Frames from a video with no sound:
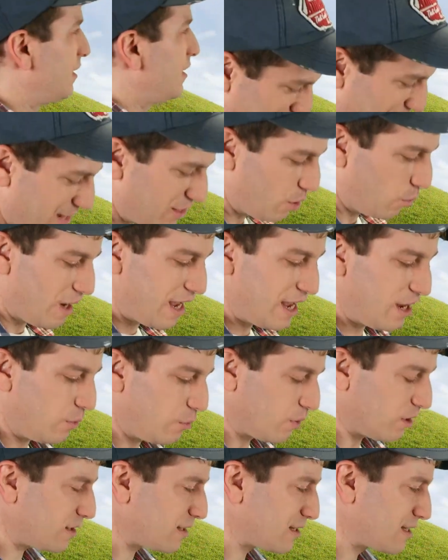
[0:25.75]
And the way it
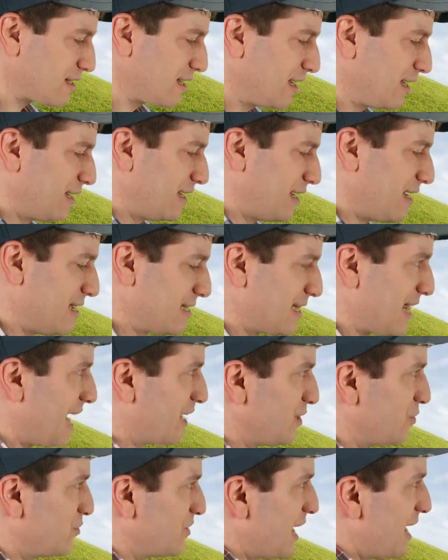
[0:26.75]
works is
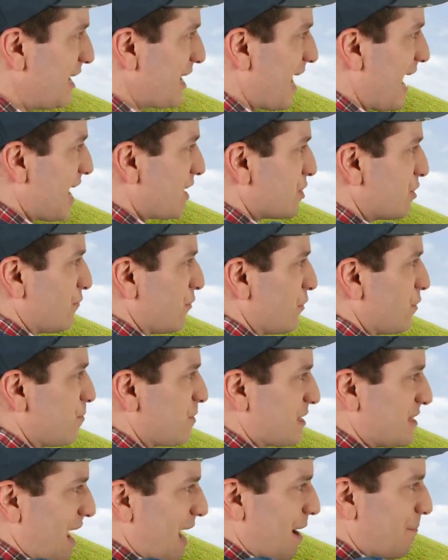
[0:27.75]
that you take an action verb
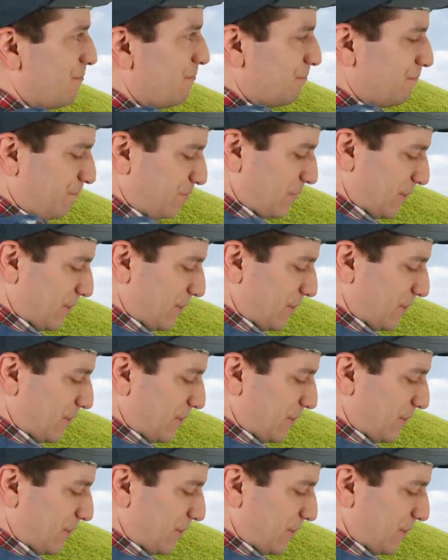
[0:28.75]
stem.